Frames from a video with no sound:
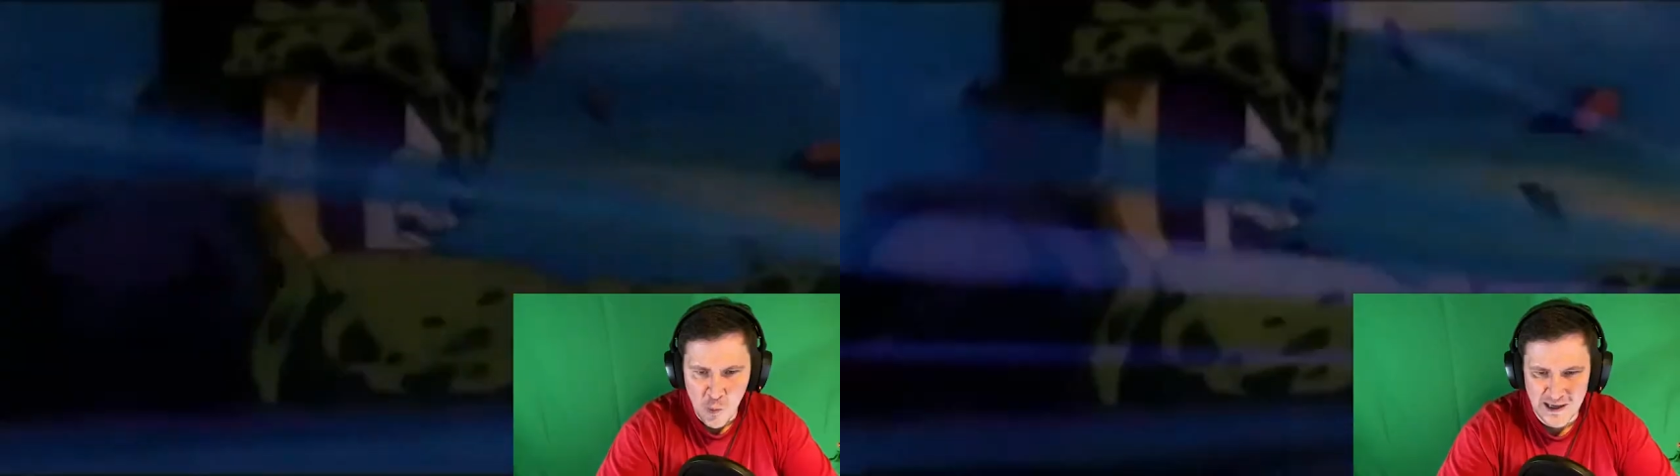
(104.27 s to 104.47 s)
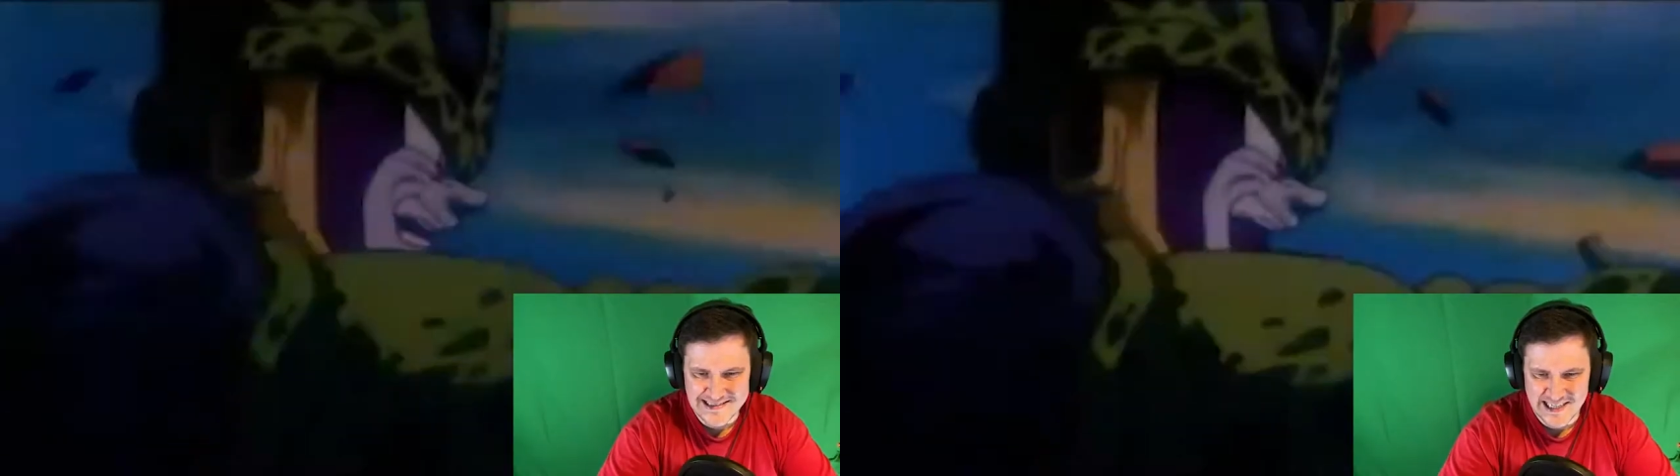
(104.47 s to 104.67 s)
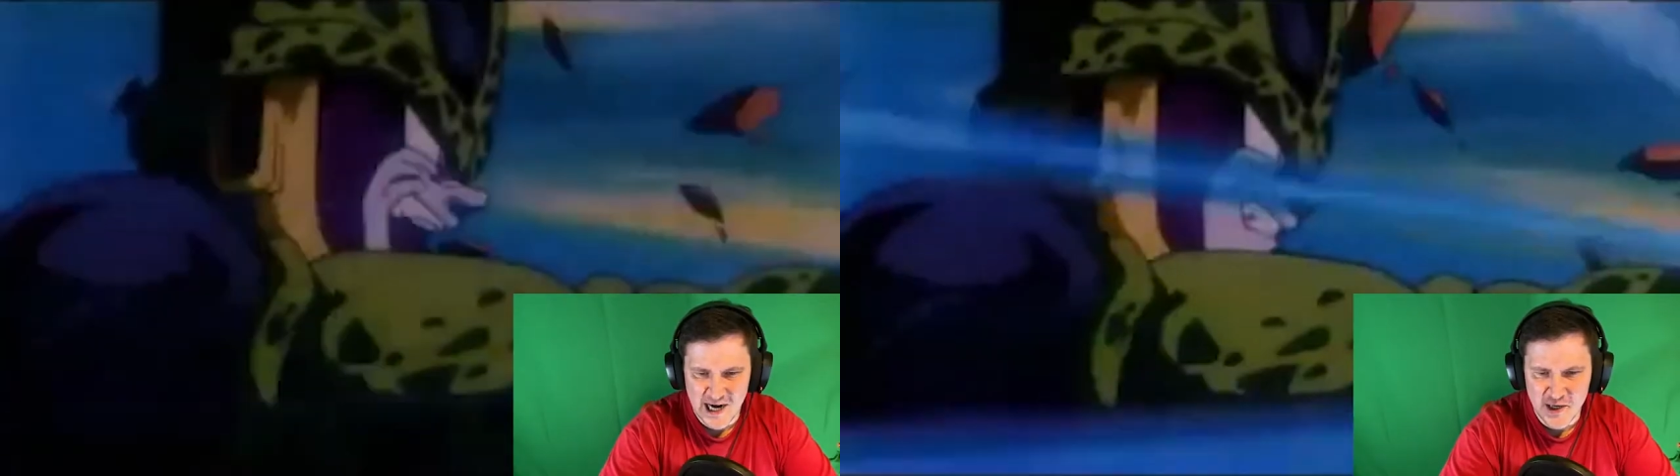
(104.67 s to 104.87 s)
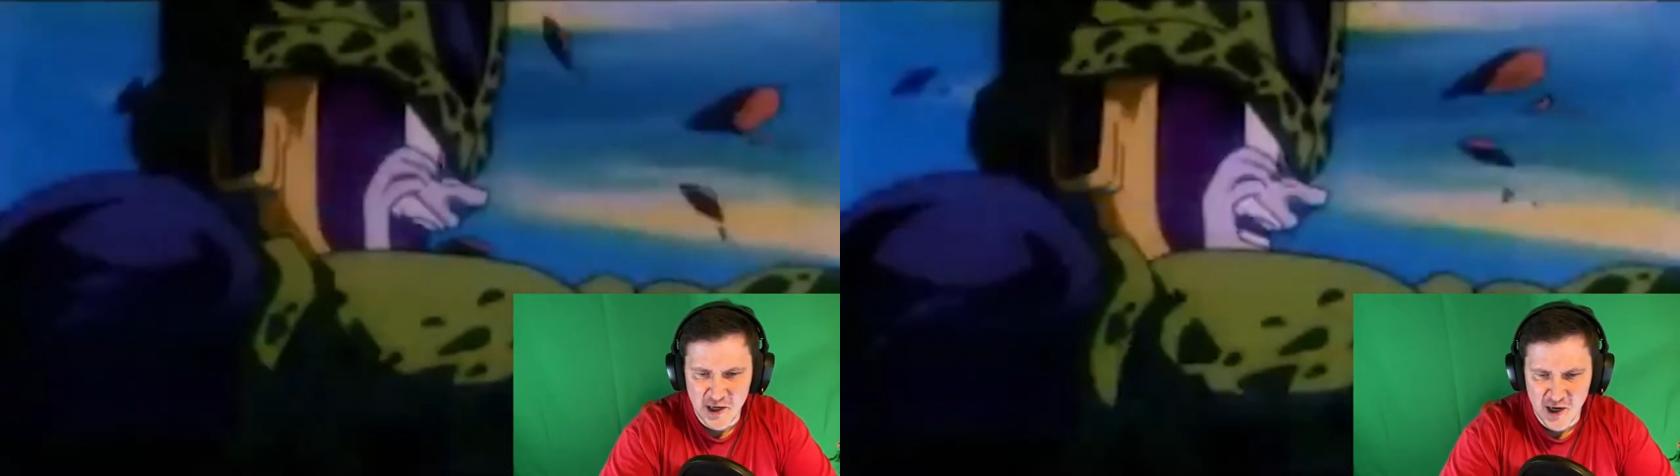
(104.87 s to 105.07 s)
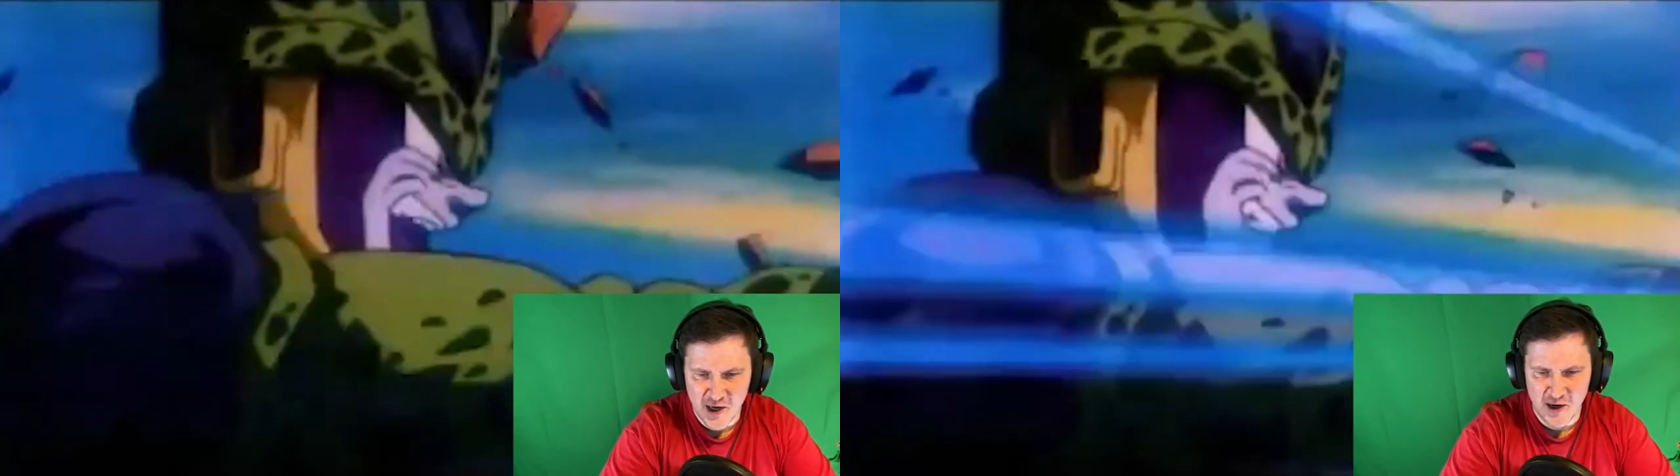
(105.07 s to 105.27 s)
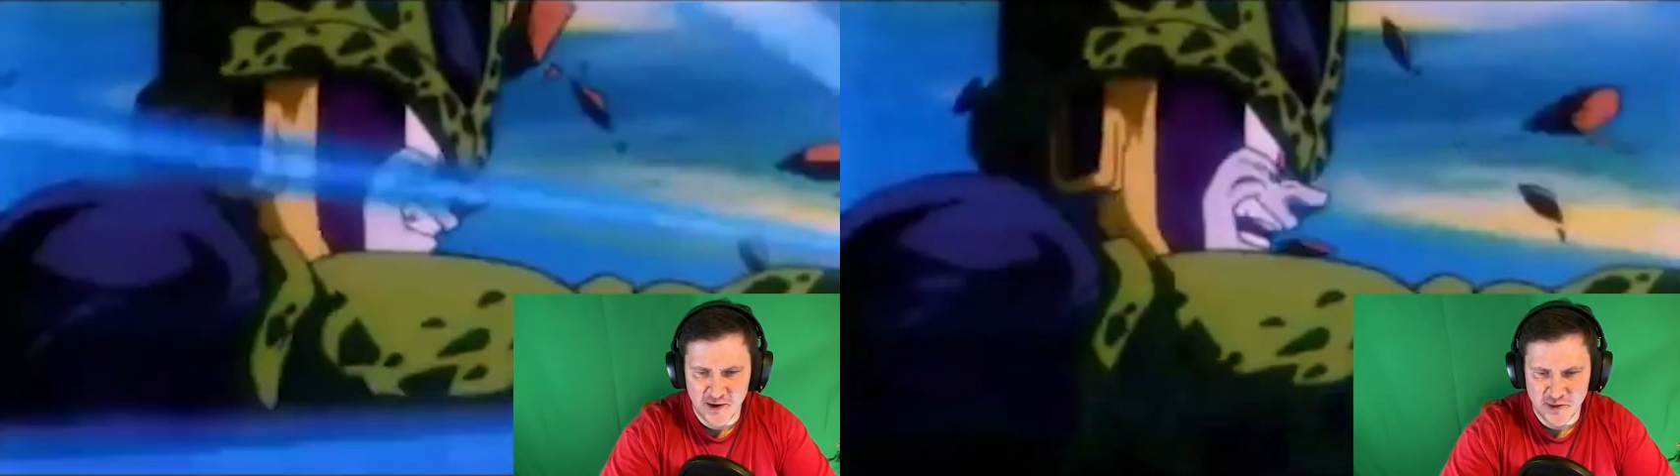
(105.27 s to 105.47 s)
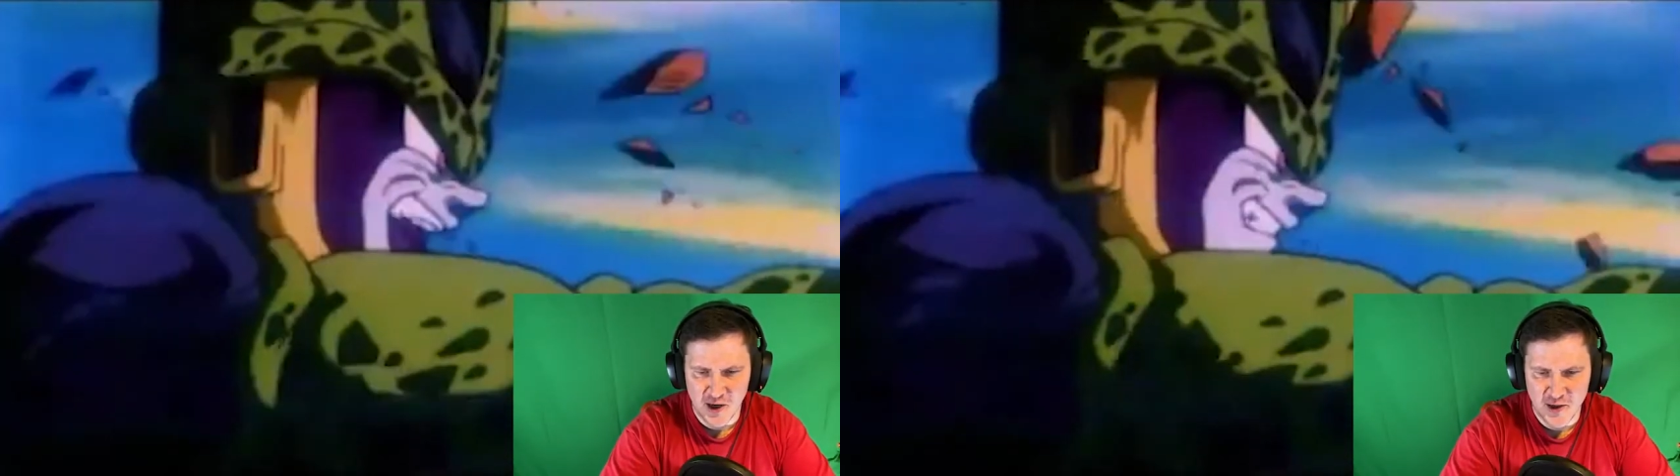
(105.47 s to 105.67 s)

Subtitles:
What on earth are